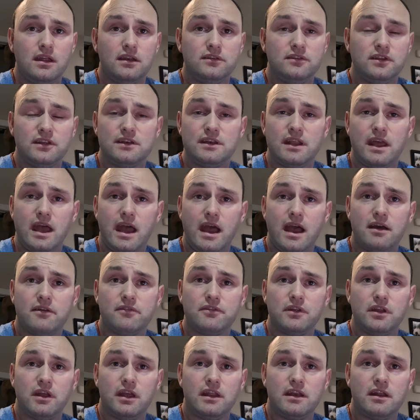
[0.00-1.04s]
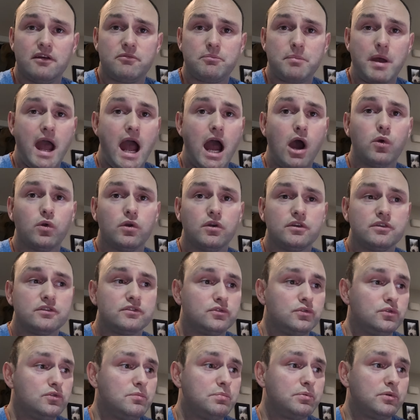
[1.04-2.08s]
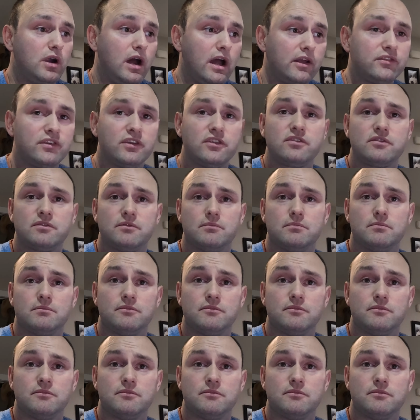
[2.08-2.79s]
didn't have enough power to process